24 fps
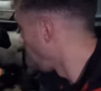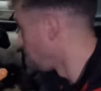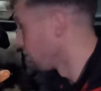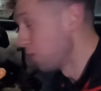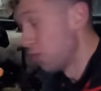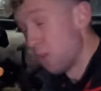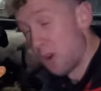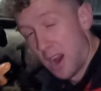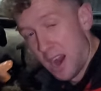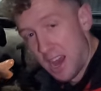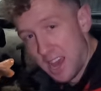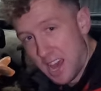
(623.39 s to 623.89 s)

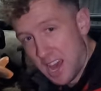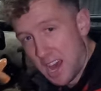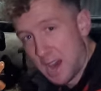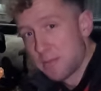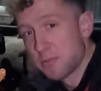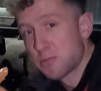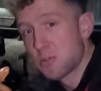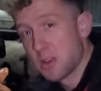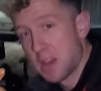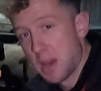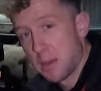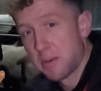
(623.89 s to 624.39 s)
Although I
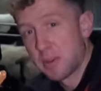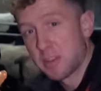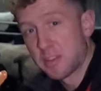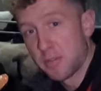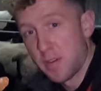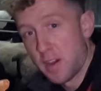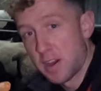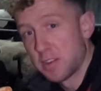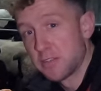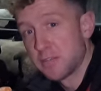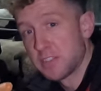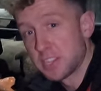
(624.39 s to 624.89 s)
am quite a
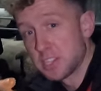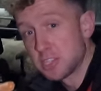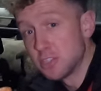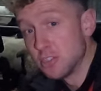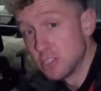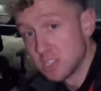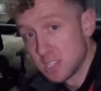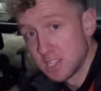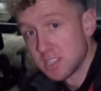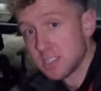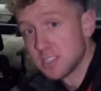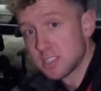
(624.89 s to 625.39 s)
big fan of this
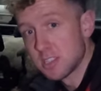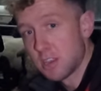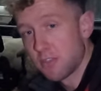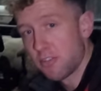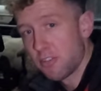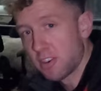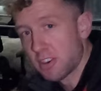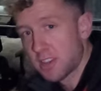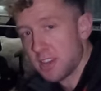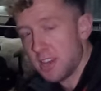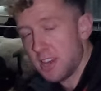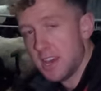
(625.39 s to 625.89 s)
New Zealand
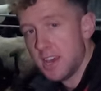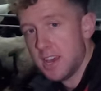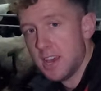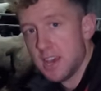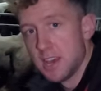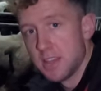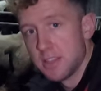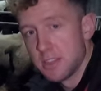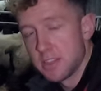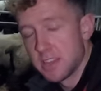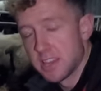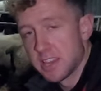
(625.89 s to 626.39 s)
Suffolk
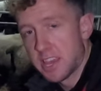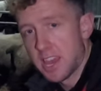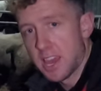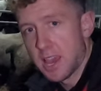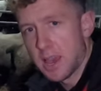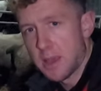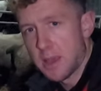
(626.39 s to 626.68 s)
that you